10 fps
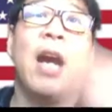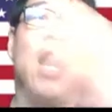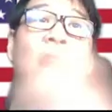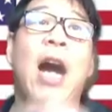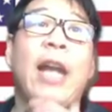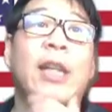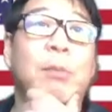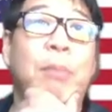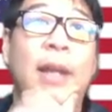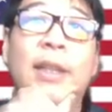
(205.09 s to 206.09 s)
I
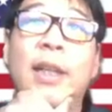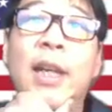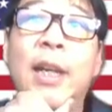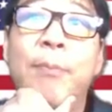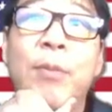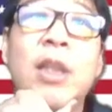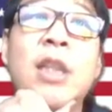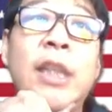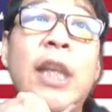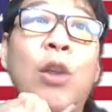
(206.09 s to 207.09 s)
expect to
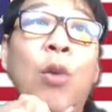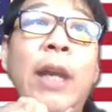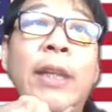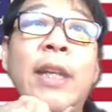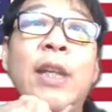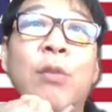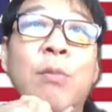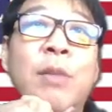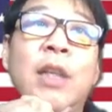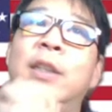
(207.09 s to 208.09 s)
see great things from
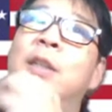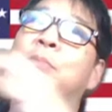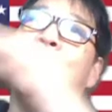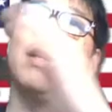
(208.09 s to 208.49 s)
Justin. But,